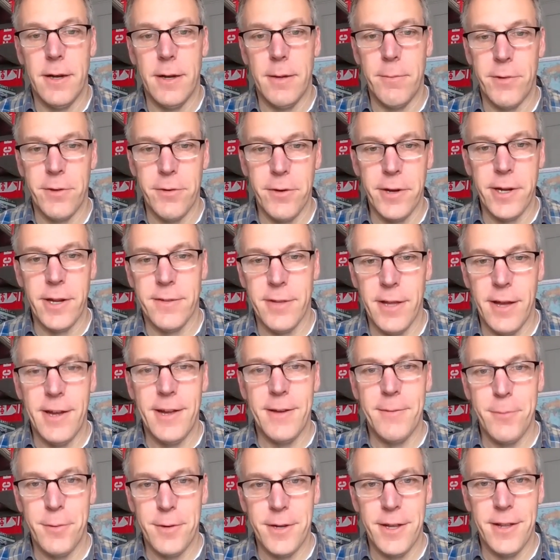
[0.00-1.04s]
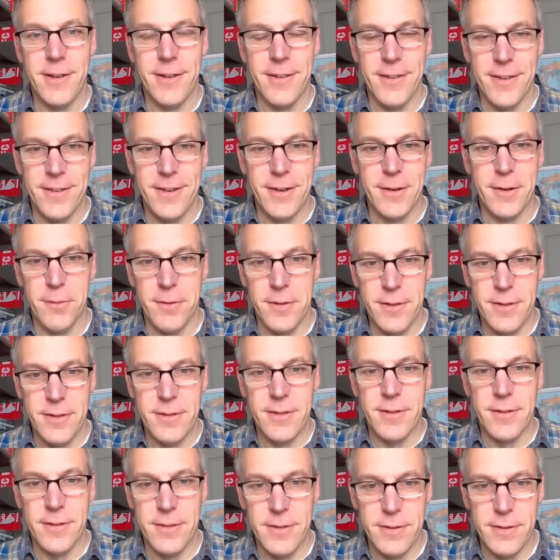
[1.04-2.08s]
during a time when
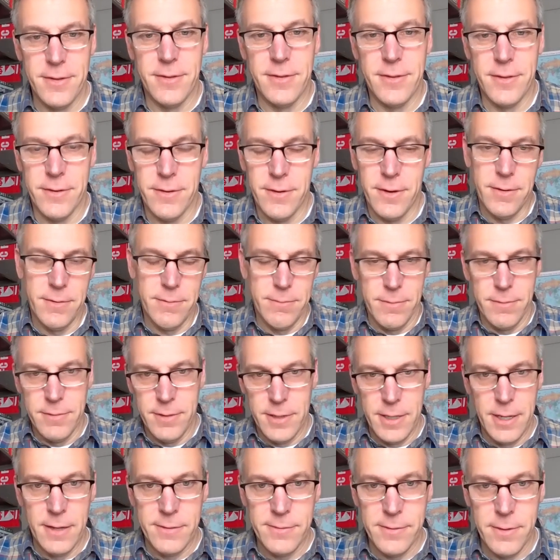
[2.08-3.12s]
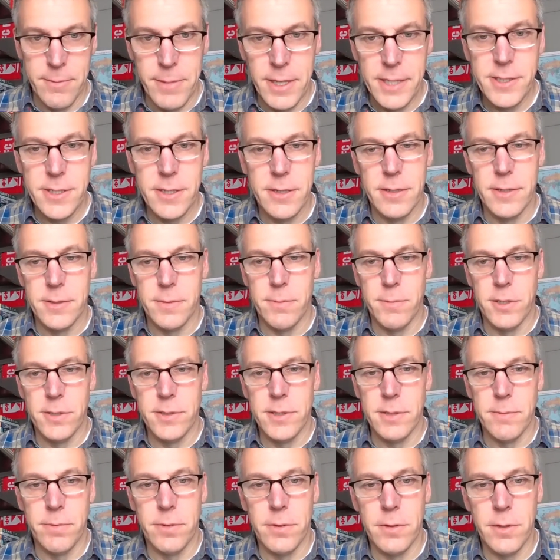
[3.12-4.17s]
there are, as I mentioned, these
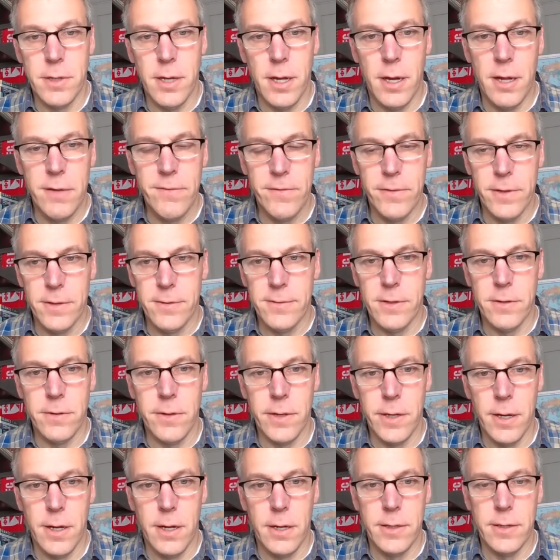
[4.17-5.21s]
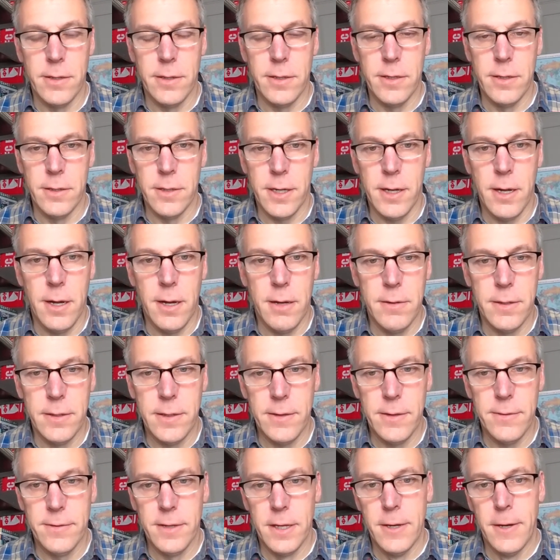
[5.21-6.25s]
multiple conflicts going on in the
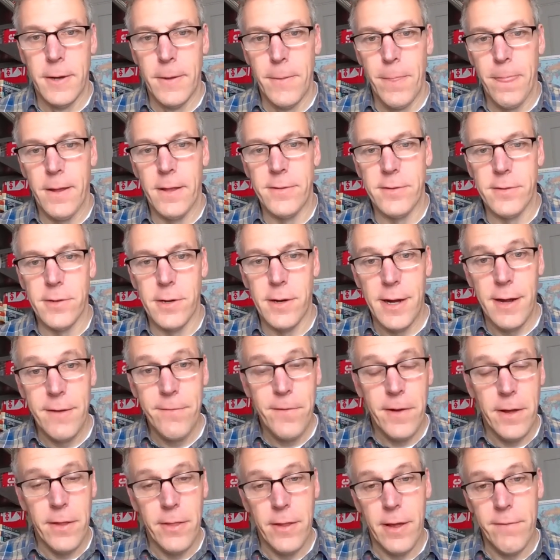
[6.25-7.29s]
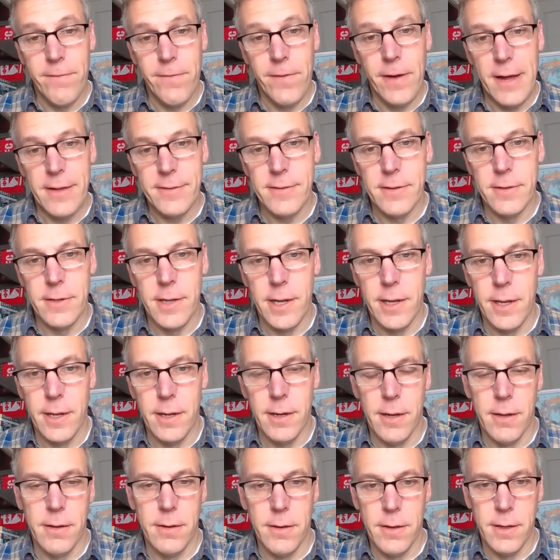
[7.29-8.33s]
colonies. And so I found that fascinating,
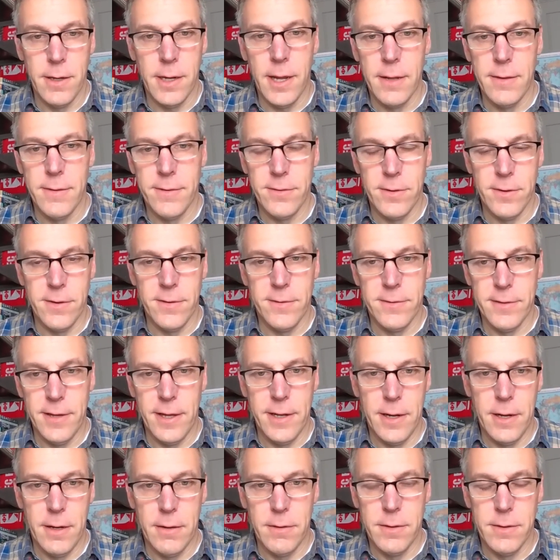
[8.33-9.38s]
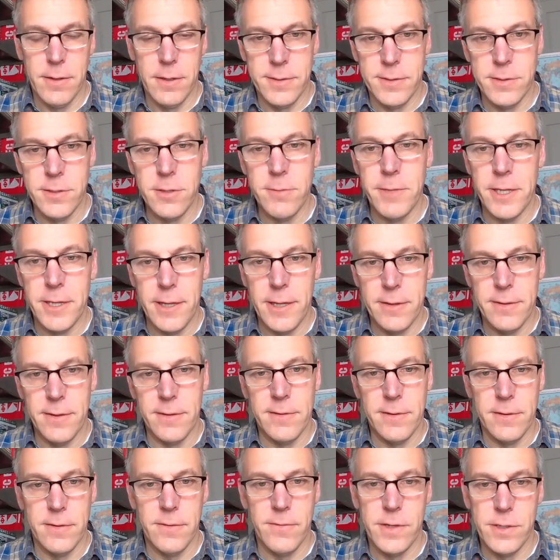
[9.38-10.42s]
and again, sort of set out assuming that
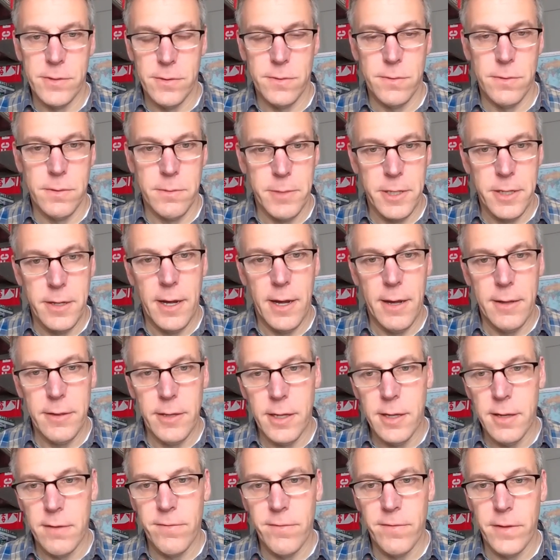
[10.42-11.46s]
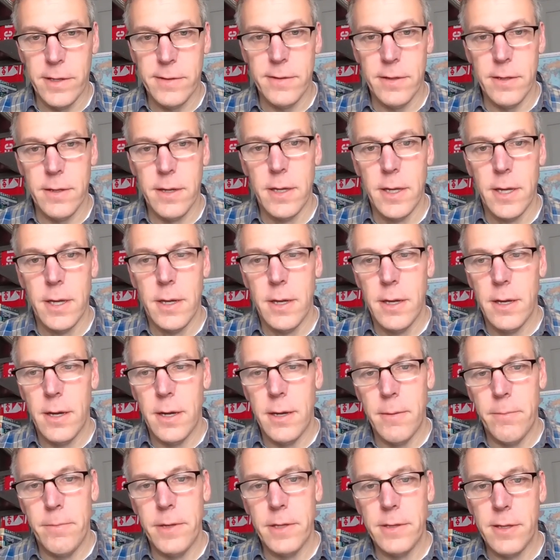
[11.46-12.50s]
these individuals would have been highly conflicted.
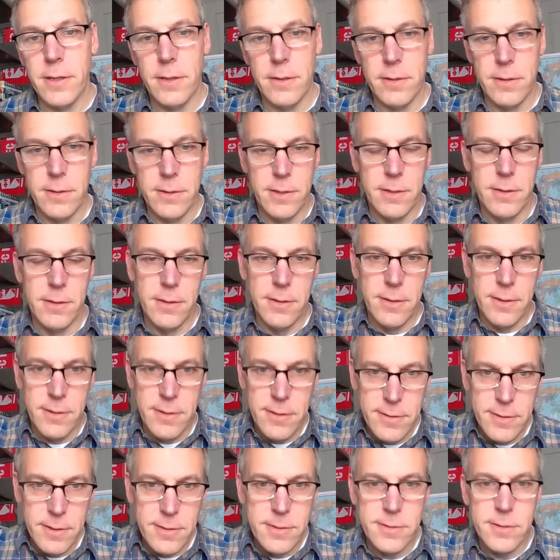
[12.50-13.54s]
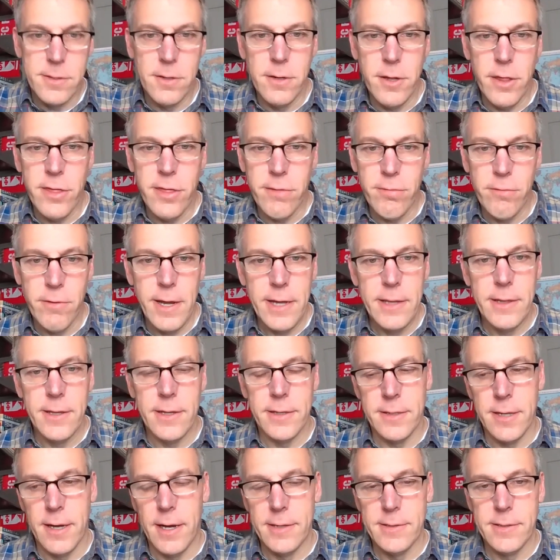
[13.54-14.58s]
The sort of thread
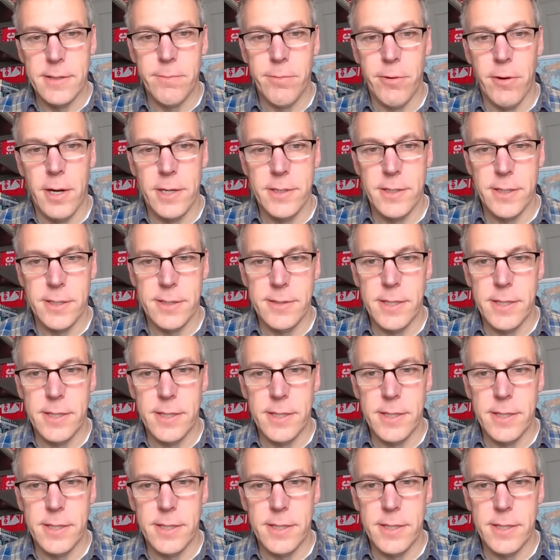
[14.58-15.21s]
that ties the projects